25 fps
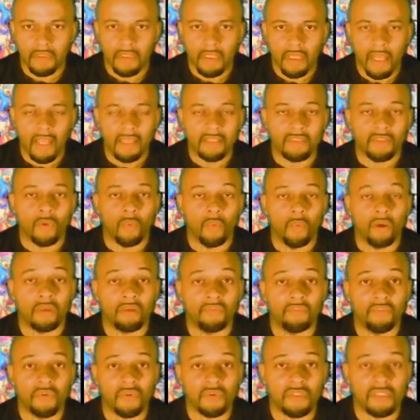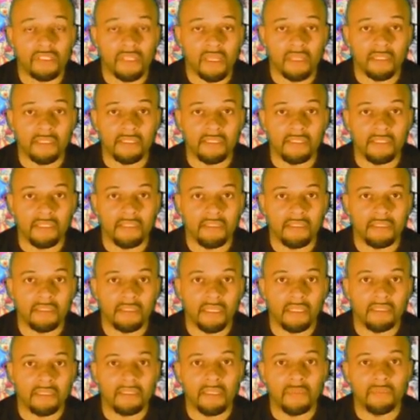All right, so welcome viewers. Uh, this is,
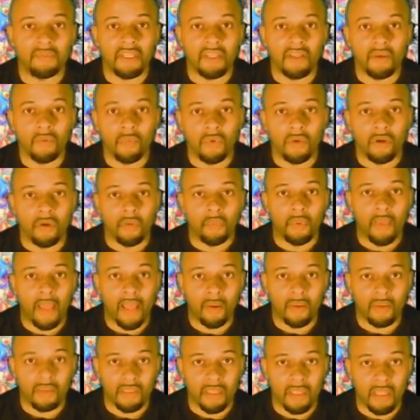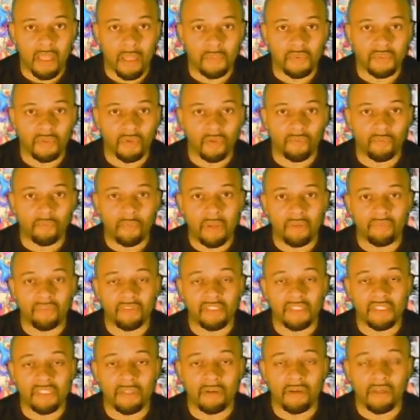uh, Team Jada. We are back with another episode of Brave
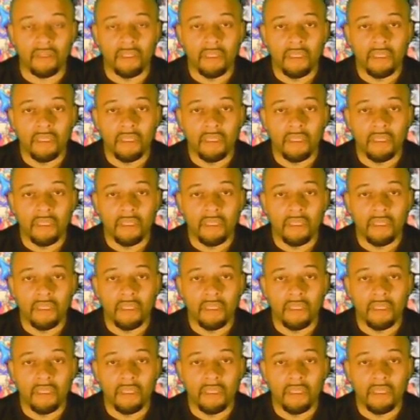Frontier.